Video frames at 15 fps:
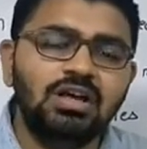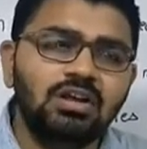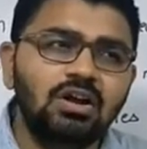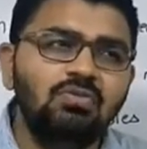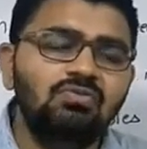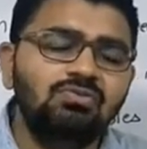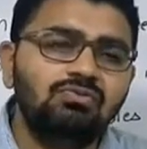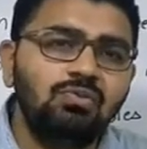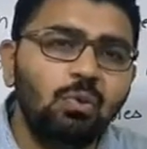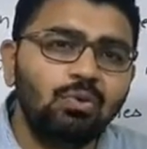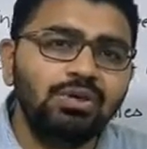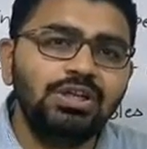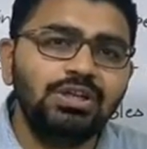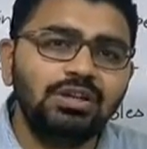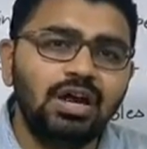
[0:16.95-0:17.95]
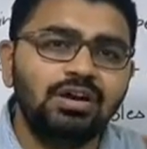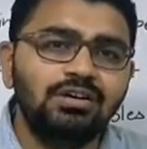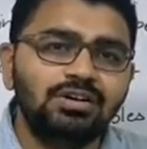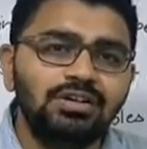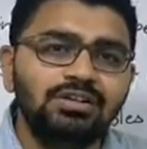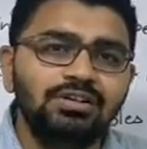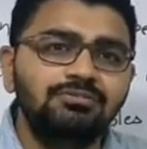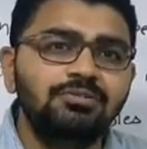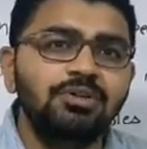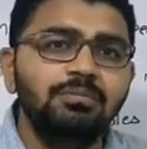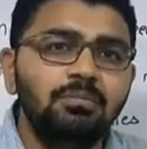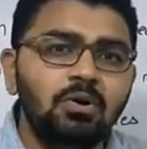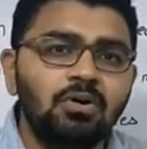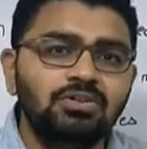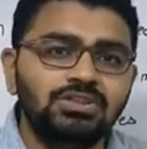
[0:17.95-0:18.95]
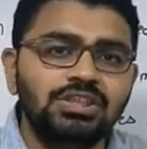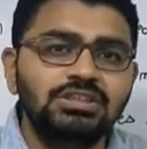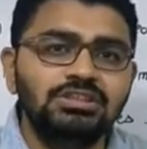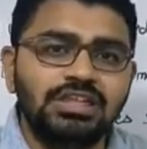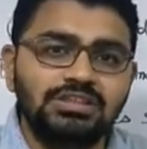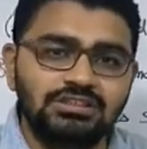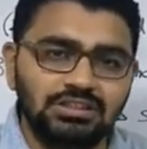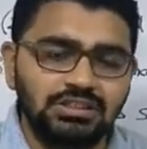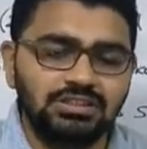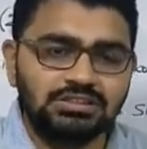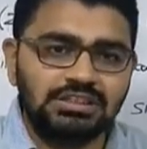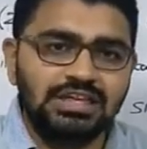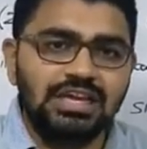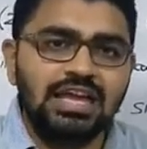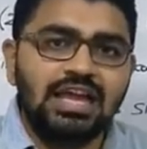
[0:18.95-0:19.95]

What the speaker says: around 1400 different blockchains exist